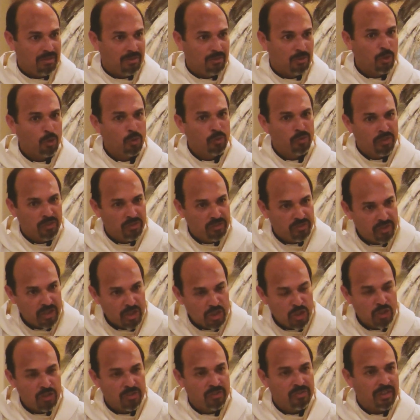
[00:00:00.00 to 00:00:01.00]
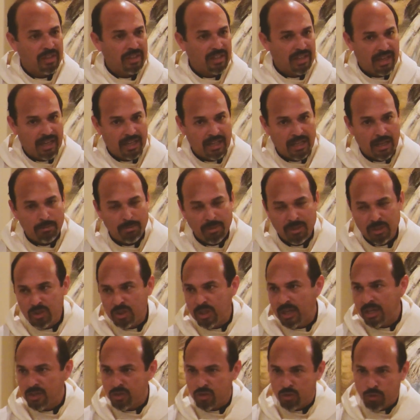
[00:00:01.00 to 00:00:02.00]
Those decisions that cannot be
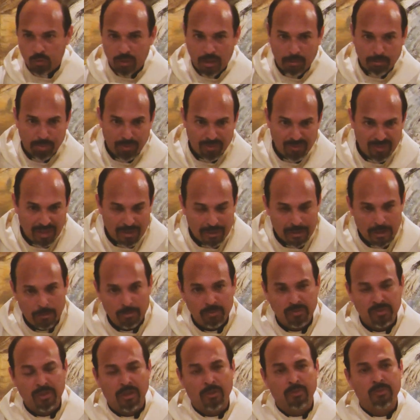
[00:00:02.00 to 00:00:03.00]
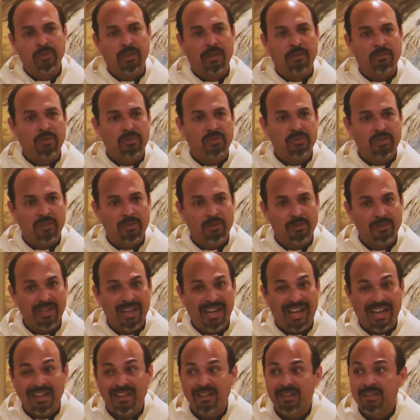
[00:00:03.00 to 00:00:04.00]
changed do not present themselves every single
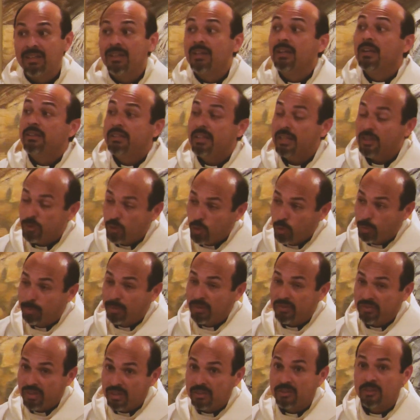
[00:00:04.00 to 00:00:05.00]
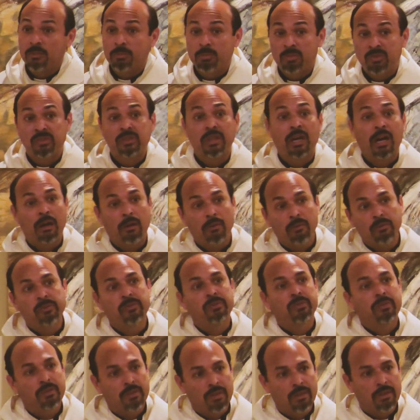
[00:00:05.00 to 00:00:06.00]
day. They do present
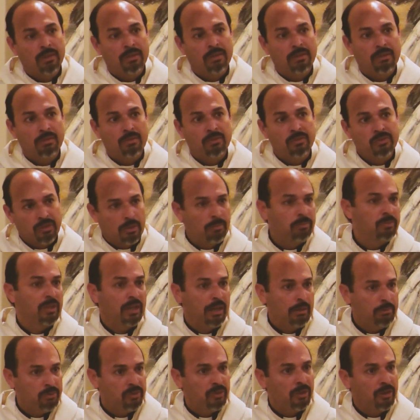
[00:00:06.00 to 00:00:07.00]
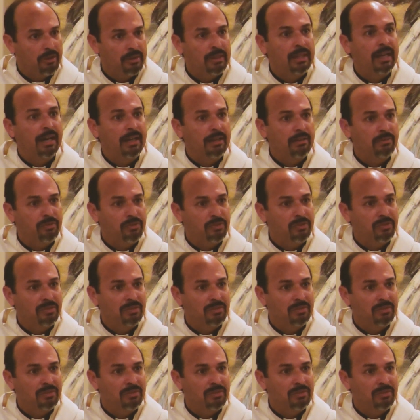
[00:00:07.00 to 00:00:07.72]
themselves sometimes in our lives,